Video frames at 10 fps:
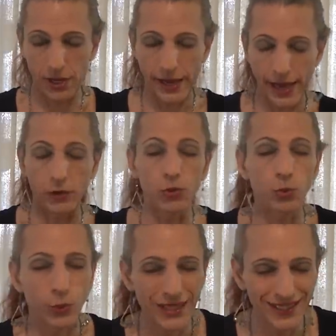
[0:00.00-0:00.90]
how to
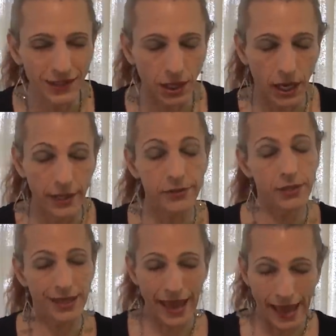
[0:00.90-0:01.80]

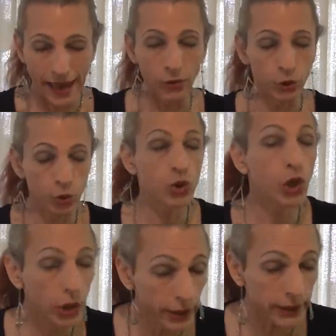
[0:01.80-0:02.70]
realize how you
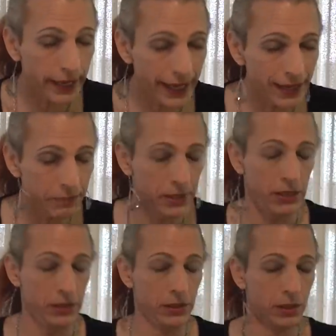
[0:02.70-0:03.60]
could can
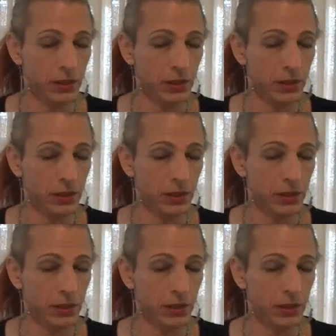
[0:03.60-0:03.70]
be